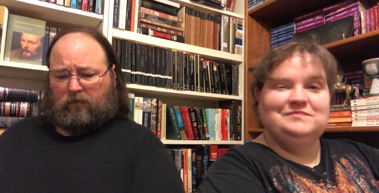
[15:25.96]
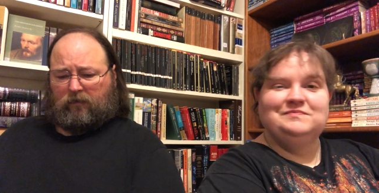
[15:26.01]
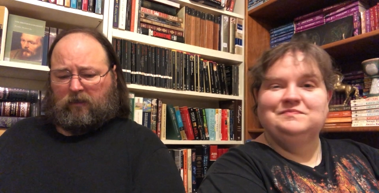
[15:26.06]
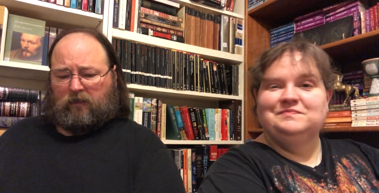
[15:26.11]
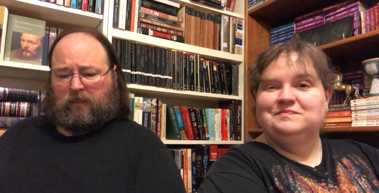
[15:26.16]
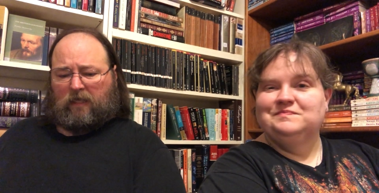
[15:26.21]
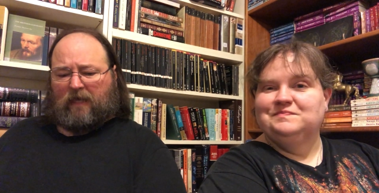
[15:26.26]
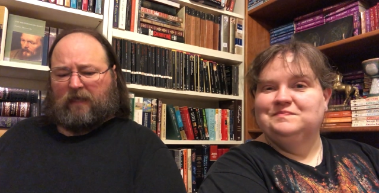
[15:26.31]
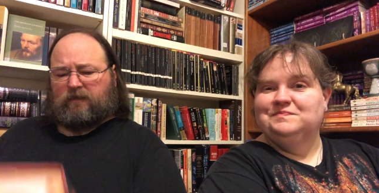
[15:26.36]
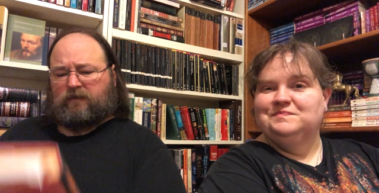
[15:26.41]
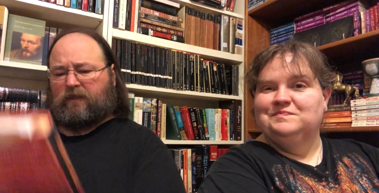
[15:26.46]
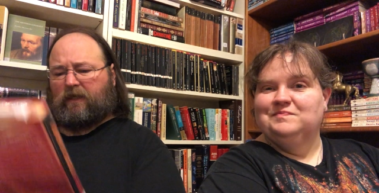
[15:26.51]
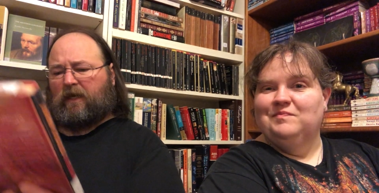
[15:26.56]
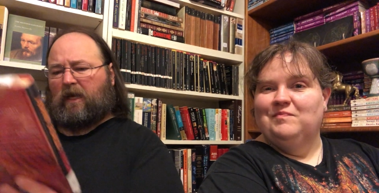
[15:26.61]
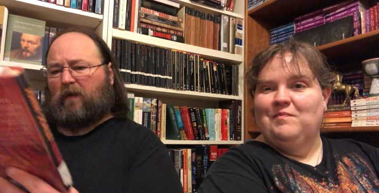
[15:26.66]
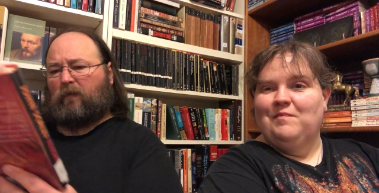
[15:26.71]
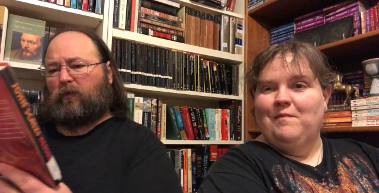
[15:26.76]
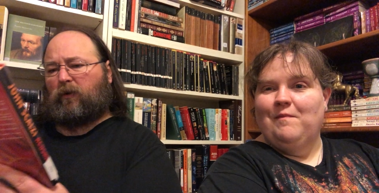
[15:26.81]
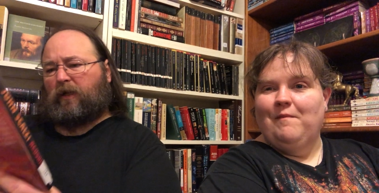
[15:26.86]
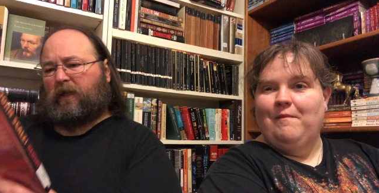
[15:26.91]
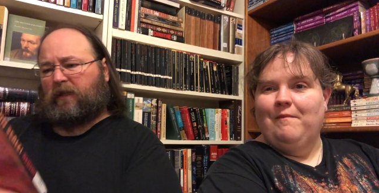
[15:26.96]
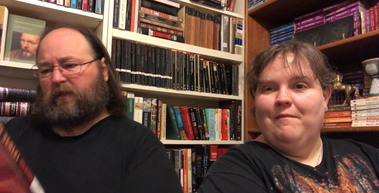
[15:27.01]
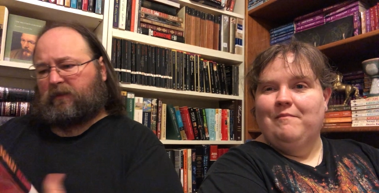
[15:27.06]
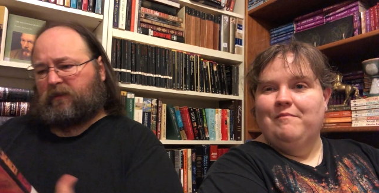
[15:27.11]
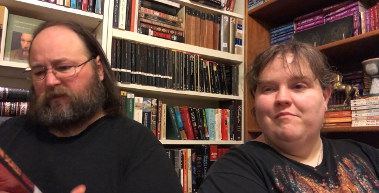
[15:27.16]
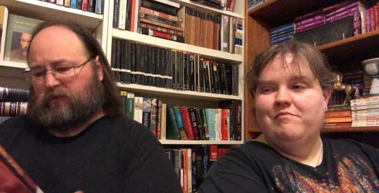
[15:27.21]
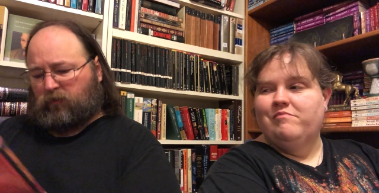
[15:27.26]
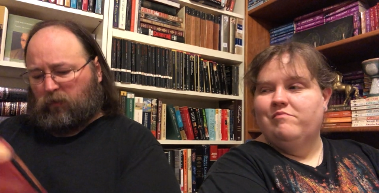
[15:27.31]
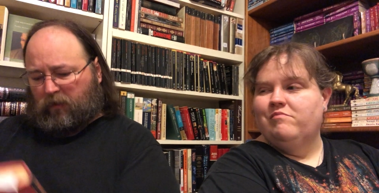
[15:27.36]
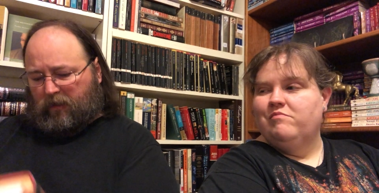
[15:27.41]
Speaker 1: the last thing I'm reading
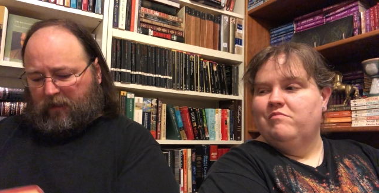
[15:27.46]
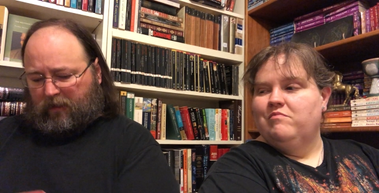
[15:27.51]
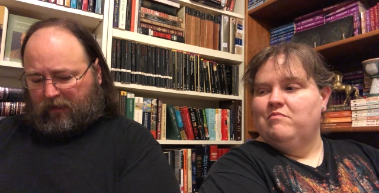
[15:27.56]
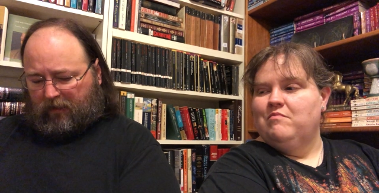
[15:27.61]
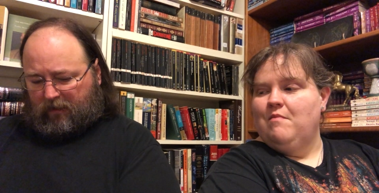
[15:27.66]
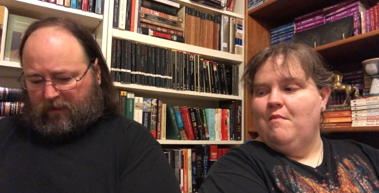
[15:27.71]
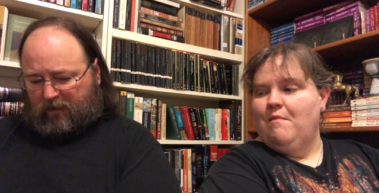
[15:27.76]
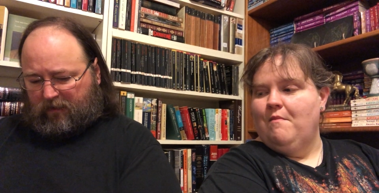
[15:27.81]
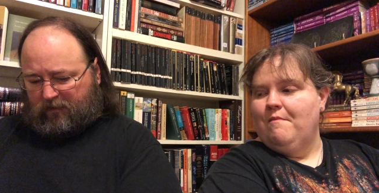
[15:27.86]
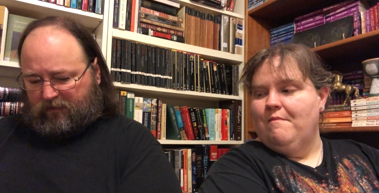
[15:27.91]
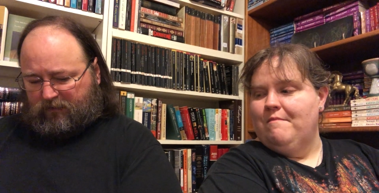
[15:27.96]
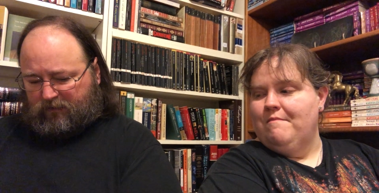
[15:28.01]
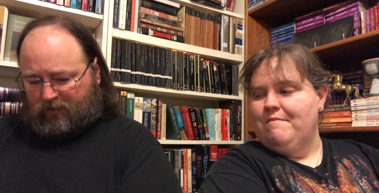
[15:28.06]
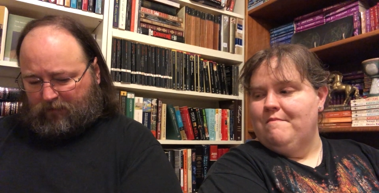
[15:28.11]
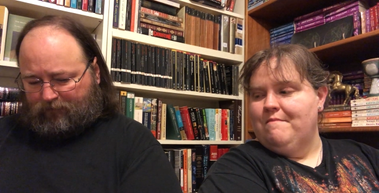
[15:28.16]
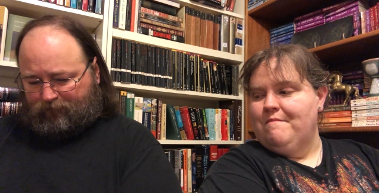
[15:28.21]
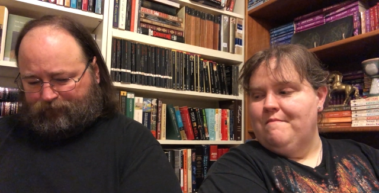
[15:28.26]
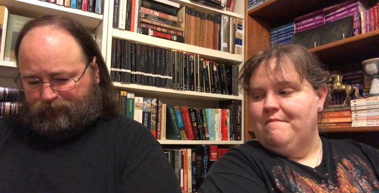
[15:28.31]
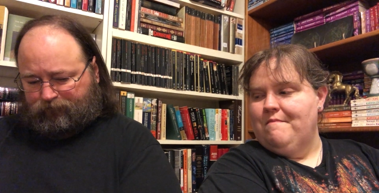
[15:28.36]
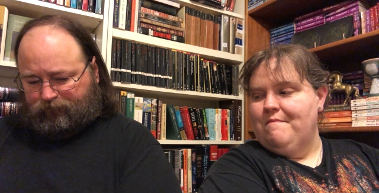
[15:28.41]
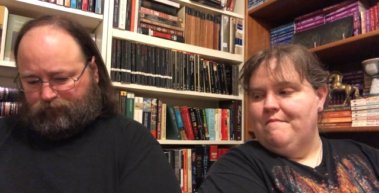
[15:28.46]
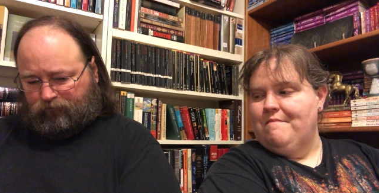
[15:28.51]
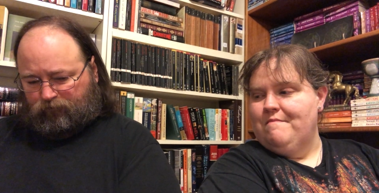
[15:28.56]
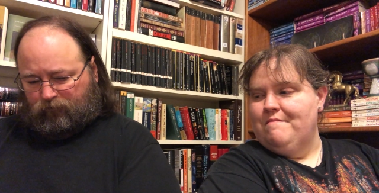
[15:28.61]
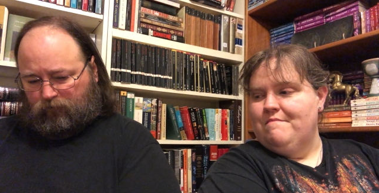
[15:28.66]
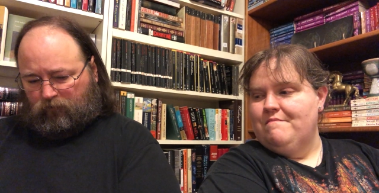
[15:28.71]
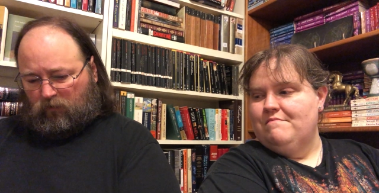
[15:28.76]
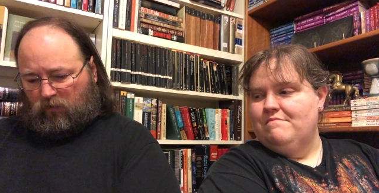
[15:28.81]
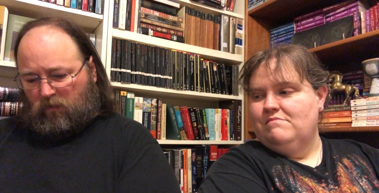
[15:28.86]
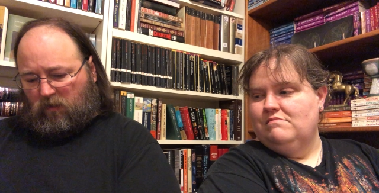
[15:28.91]
this week is
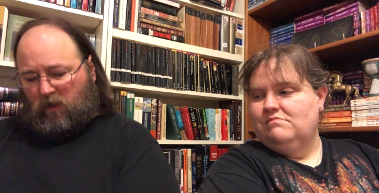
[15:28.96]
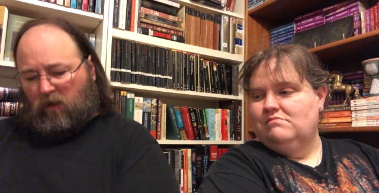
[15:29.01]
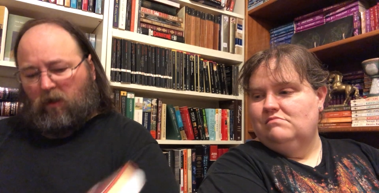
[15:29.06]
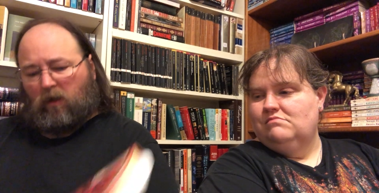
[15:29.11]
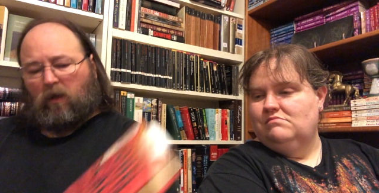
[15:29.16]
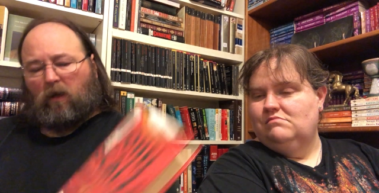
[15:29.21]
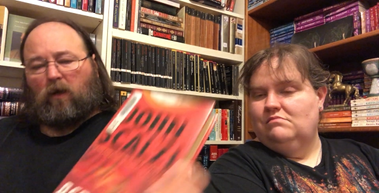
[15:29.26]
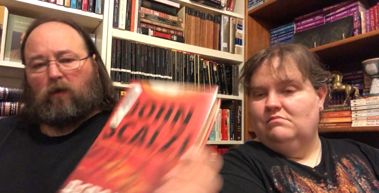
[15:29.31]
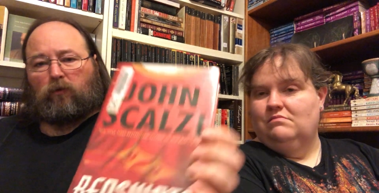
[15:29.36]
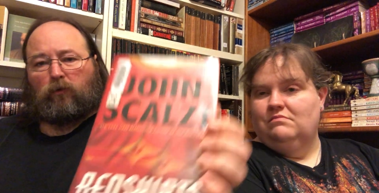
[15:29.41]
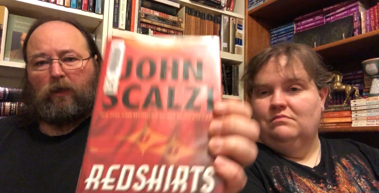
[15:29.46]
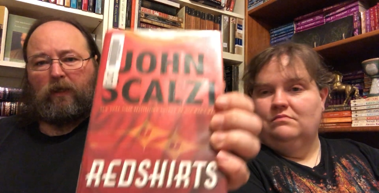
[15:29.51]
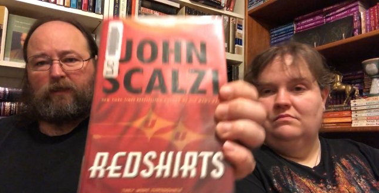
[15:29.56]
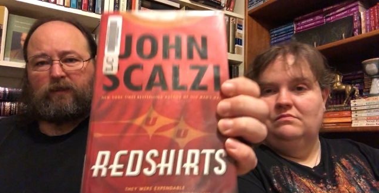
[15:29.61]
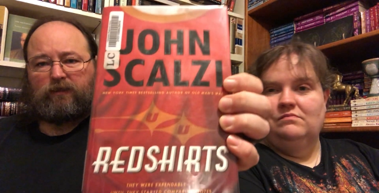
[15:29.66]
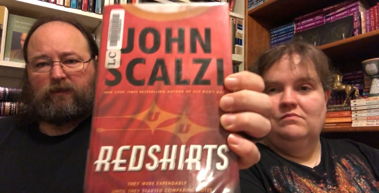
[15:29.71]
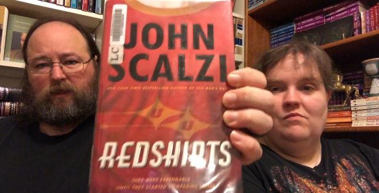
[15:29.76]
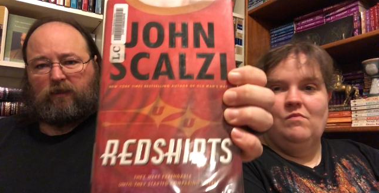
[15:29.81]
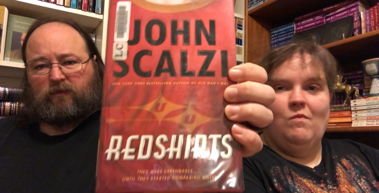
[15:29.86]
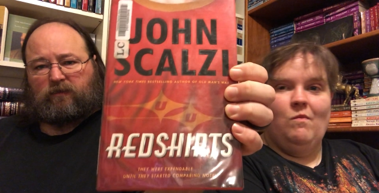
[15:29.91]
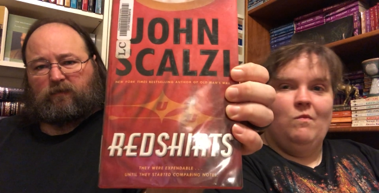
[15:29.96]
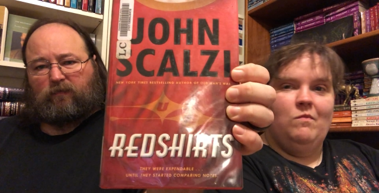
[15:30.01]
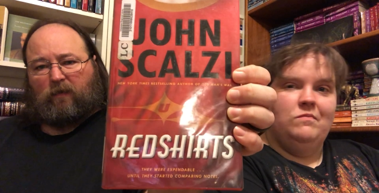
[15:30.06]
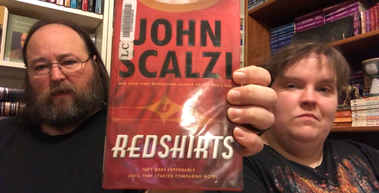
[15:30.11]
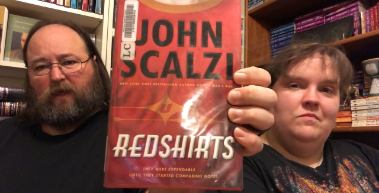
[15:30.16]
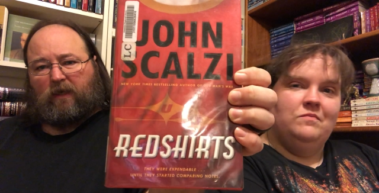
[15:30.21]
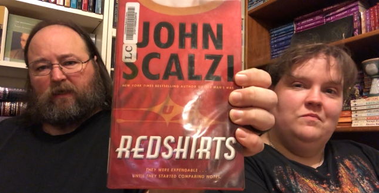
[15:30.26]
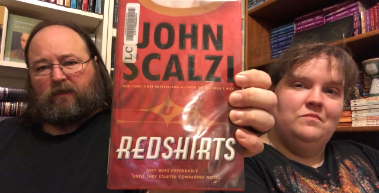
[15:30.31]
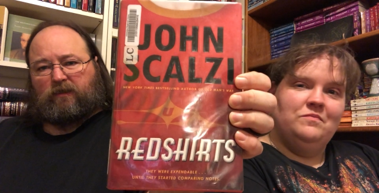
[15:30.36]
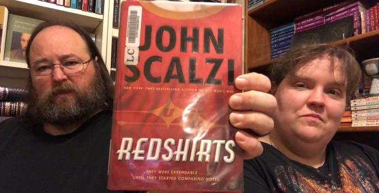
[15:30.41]
Red Shirts
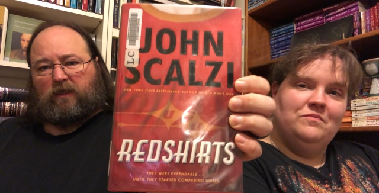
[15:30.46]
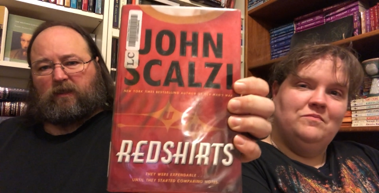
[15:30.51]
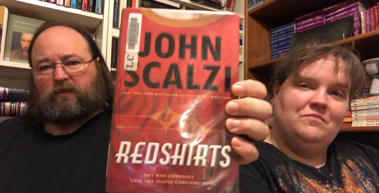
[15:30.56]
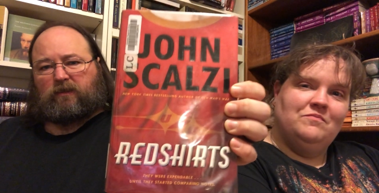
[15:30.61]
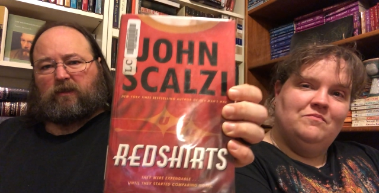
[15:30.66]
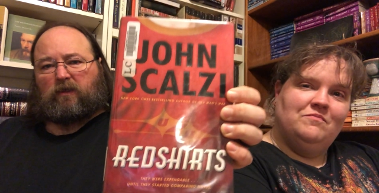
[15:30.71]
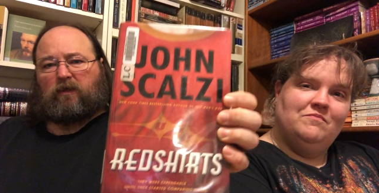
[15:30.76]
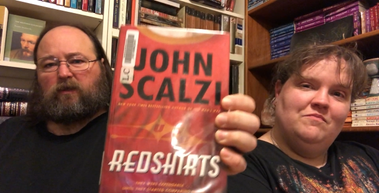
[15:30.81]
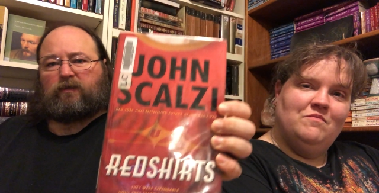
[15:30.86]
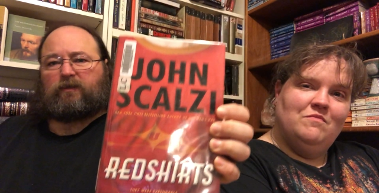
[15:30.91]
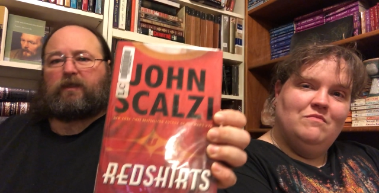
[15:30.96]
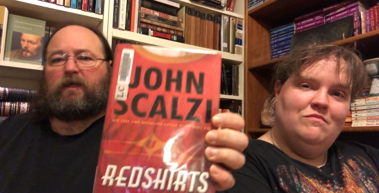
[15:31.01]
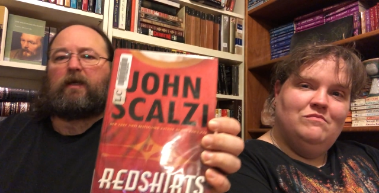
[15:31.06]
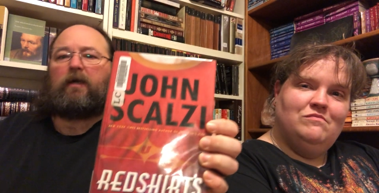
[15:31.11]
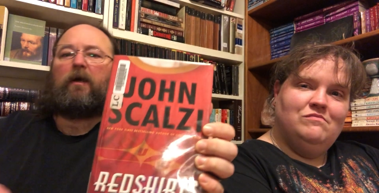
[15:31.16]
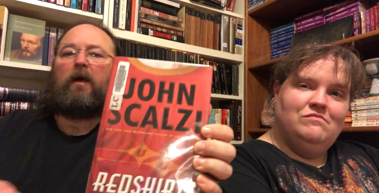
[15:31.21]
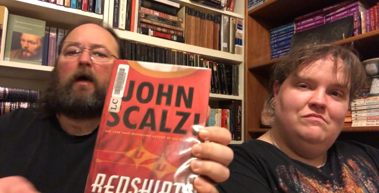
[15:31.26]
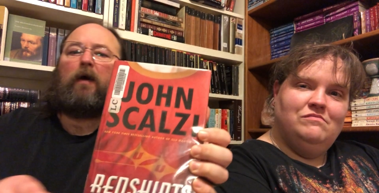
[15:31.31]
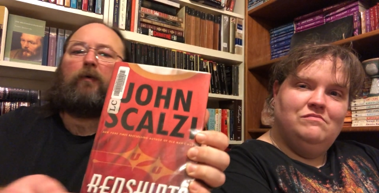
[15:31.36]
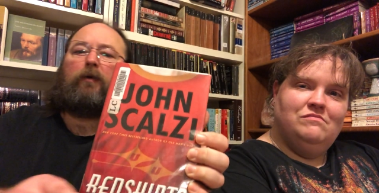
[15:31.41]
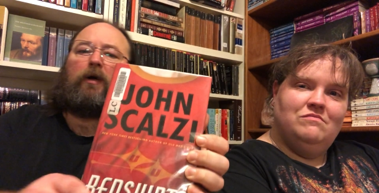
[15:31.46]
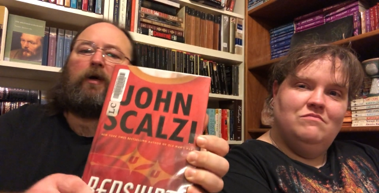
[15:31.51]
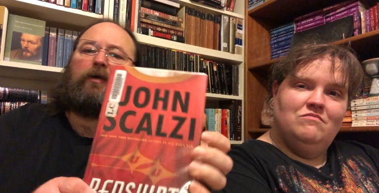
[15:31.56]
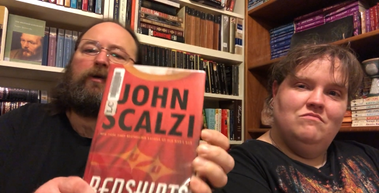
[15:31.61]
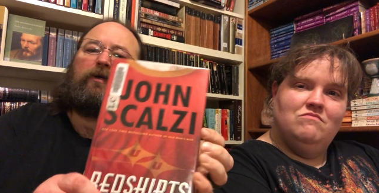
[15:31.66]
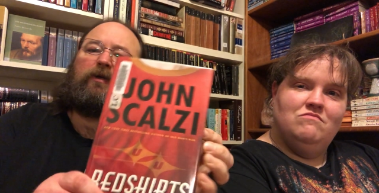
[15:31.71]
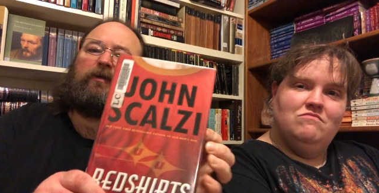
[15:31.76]
by John Scalzi heard